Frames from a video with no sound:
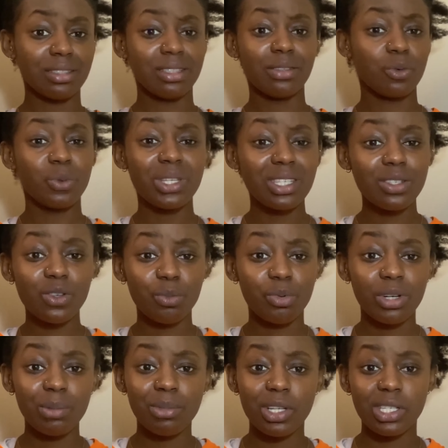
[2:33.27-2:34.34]
the reasons are
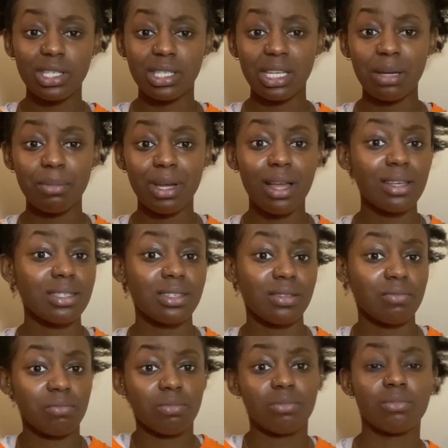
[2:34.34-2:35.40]
pretty much the same as
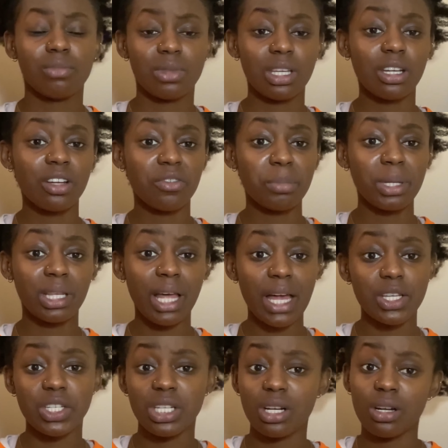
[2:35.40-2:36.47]
they could have been
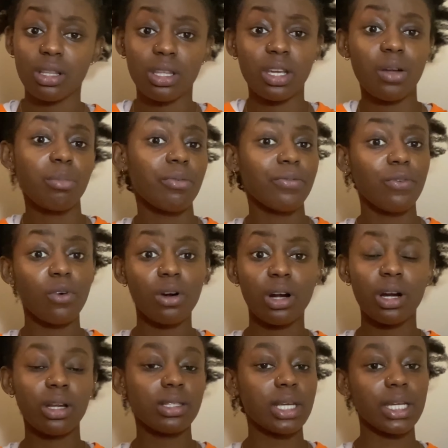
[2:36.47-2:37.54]
last year, the year
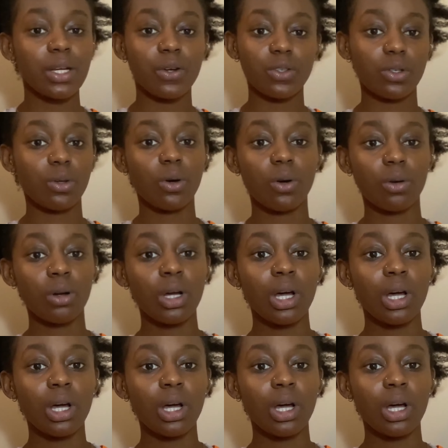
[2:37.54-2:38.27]
before, 10 years ago.